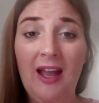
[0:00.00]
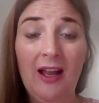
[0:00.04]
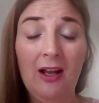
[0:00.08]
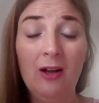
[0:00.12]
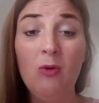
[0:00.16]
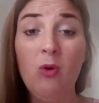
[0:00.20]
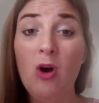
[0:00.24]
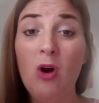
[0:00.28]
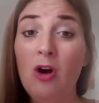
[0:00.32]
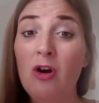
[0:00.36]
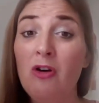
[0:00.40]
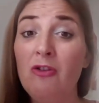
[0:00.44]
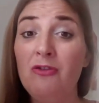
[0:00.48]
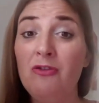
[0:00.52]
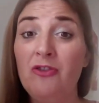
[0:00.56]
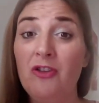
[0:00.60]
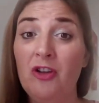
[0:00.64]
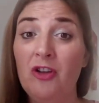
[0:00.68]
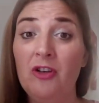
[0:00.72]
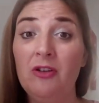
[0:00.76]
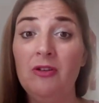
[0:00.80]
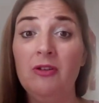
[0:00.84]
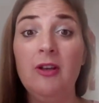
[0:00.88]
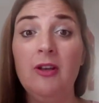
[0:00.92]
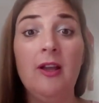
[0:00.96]
And quite
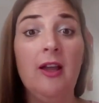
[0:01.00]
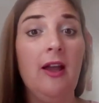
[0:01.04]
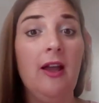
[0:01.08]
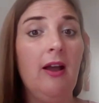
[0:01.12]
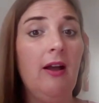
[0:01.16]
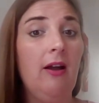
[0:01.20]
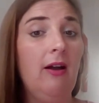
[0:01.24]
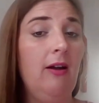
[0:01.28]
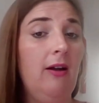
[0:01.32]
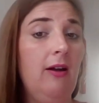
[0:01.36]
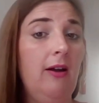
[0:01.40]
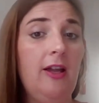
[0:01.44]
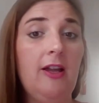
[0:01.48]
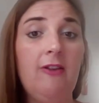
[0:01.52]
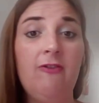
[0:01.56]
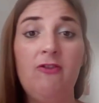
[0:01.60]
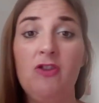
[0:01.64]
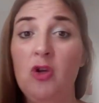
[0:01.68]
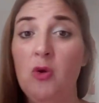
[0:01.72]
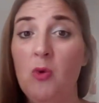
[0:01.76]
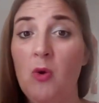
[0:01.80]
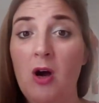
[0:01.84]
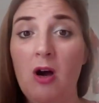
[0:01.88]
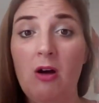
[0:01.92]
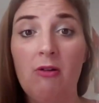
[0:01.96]
often,
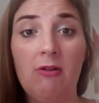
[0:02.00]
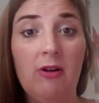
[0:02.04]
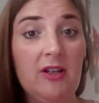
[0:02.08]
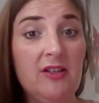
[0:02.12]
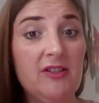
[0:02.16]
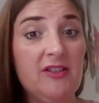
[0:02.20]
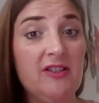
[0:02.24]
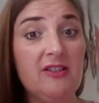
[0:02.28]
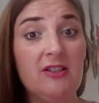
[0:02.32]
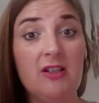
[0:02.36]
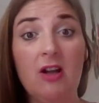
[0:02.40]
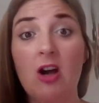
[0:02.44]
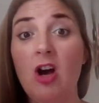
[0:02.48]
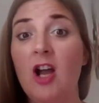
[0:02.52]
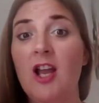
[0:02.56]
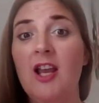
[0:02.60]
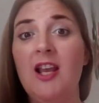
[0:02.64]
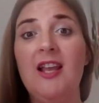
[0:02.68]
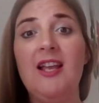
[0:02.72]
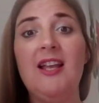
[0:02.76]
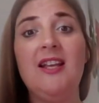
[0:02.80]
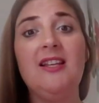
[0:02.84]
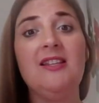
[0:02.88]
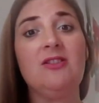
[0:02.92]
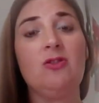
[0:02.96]
if you are a
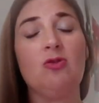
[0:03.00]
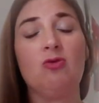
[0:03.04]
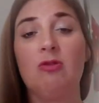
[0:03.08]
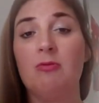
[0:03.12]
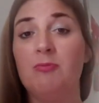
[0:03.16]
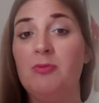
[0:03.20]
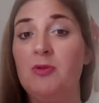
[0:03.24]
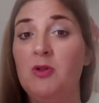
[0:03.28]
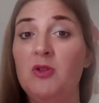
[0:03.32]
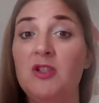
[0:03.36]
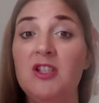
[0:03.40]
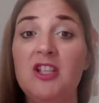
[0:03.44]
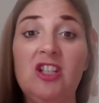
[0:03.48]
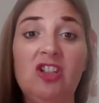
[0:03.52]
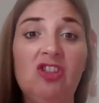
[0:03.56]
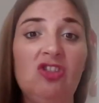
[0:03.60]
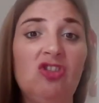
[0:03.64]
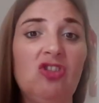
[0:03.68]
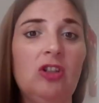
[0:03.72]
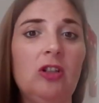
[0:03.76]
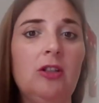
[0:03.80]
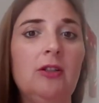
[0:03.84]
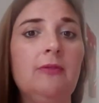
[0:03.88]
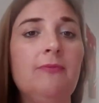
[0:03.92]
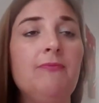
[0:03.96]
stylist or a
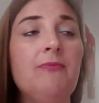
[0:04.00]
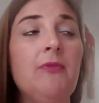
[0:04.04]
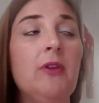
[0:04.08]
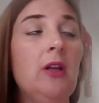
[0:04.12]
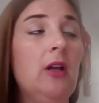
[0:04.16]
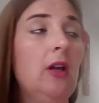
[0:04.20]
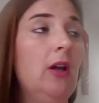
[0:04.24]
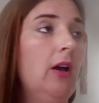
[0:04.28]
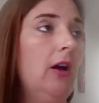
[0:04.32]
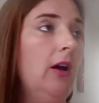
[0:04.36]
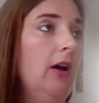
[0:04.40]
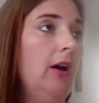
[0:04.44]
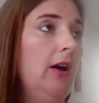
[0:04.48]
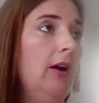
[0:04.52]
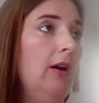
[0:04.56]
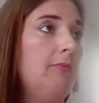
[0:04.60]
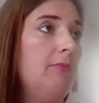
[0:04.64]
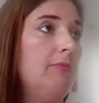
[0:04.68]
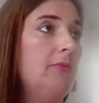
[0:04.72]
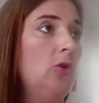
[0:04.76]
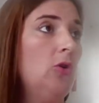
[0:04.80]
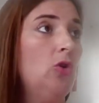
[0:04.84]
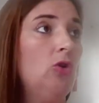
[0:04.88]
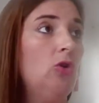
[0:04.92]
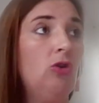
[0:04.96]
beautician,
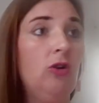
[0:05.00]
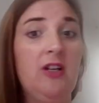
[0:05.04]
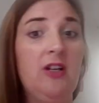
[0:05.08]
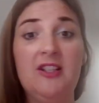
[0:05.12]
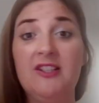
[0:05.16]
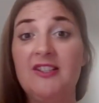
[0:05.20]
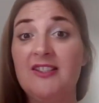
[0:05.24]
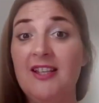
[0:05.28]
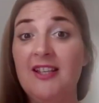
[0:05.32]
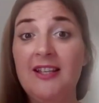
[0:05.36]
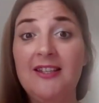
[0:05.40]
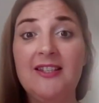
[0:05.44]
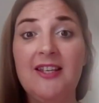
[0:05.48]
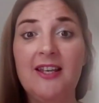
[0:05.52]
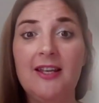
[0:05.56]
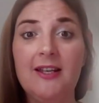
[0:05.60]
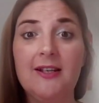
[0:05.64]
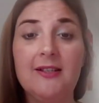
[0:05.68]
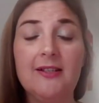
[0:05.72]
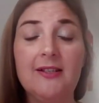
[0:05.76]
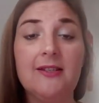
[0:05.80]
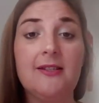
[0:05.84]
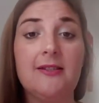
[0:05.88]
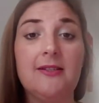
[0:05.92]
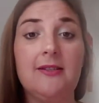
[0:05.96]
or an
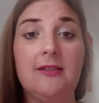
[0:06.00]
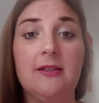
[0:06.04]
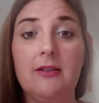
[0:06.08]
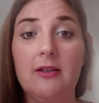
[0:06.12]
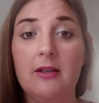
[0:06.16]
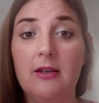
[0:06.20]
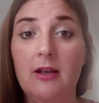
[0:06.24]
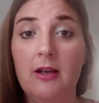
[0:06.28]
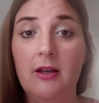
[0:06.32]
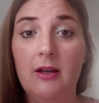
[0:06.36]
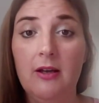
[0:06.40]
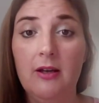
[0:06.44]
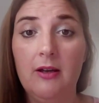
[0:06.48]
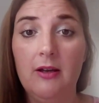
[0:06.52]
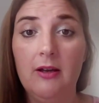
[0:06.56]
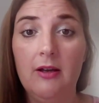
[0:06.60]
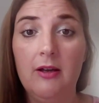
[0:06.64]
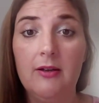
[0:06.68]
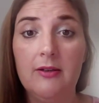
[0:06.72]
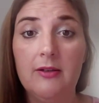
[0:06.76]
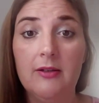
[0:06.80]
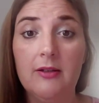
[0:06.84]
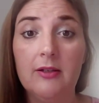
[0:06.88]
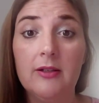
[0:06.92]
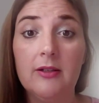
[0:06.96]
aesthetics
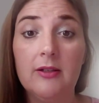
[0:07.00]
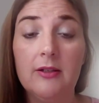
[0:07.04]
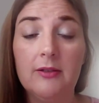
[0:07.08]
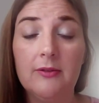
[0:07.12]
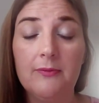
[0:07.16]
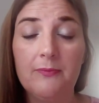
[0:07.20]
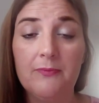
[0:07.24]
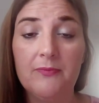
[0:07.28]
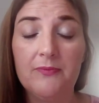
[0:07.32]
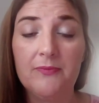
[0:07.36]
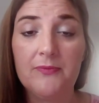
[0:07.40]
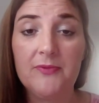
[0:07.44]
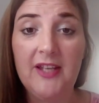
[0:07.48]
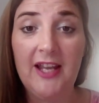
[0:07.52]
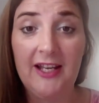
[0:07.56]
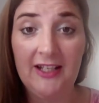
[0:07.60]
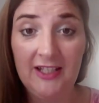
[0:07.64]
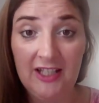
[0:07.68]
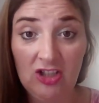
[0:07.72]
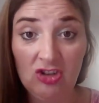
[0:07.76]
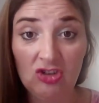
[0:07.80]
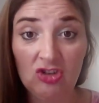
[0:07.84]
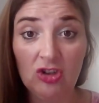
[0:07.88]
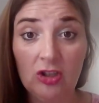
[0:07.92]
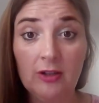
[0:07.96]

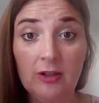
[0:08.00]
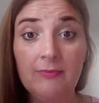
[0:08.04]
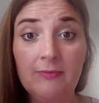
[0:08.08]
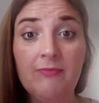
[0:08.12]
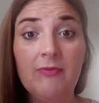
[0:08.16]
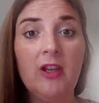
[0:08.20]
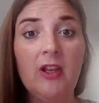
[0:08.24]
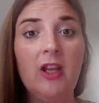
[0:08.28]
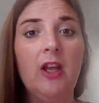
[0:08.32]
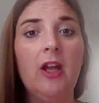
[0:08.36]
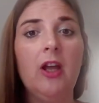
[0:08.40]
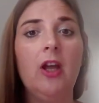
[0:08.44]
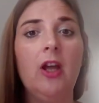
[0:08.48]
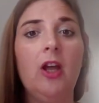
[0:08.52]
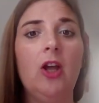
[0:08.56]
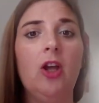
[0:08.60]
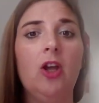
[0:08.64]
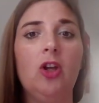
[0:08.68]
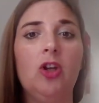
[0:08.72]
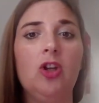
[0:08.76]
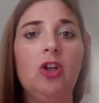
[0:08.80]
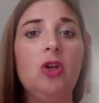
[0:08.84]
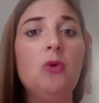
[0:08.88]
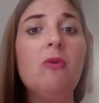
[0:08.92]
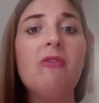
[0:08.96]
technician,
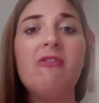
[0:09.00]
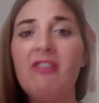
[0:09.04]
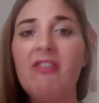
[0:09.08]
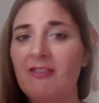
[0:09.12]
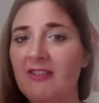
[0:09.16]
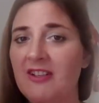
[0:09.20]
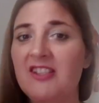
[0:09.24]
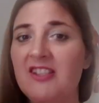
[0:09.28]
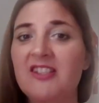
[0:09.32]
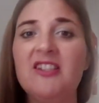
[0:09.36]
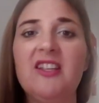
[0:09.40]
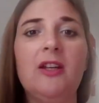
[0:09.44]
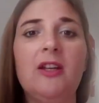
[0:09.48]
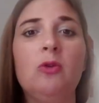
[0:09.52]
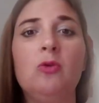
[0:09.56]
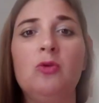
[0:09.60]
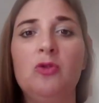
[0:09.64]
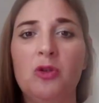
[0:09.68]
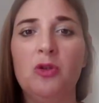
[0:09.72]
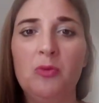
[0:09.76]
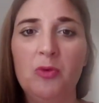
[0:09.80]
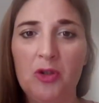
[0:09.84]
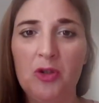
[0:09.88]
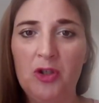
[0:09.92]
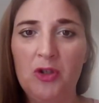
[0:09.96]
you are very
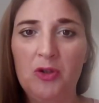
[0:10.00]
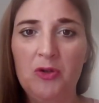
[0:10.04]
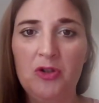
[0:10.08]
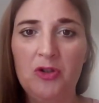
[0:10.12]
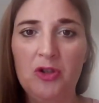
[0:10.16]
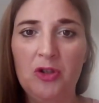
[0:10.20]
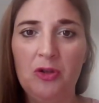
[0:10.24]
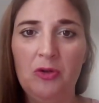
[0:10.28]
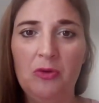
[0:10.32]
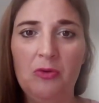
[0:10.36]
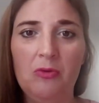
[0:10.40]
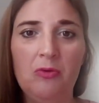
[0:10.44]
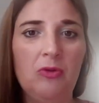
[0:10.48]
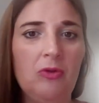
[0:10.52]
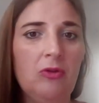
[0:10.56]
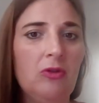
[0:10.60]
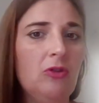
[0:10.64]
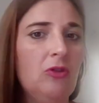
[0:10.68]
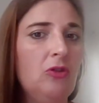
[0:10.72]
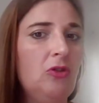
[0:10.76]
skilled at what you do.